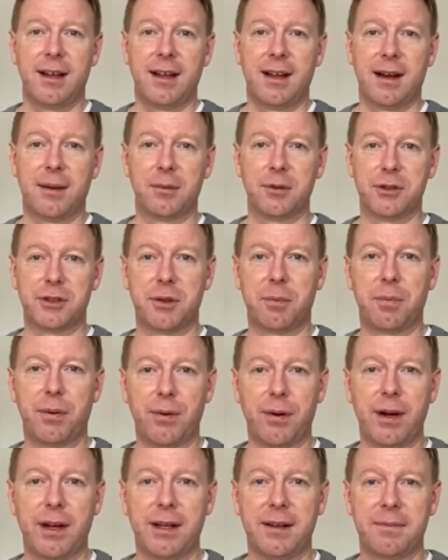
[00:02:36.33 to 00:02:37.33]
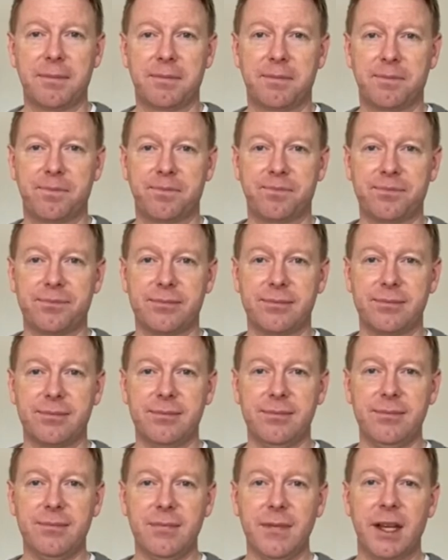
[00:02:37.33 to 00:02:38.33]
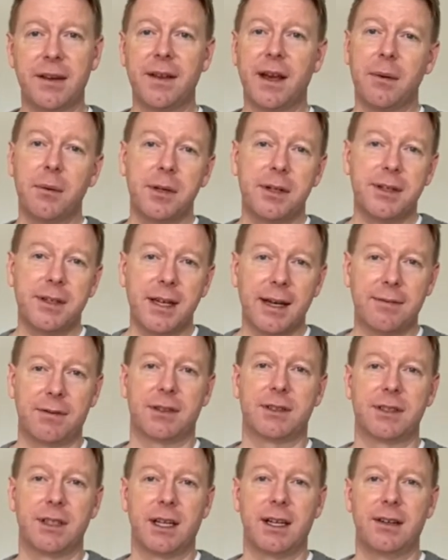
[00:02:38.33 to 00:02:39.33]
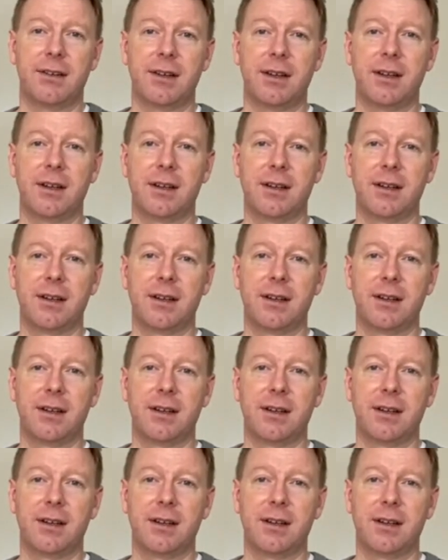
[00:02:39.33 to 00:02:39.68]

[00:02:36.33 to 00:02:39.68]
and was to pray. They were devastated.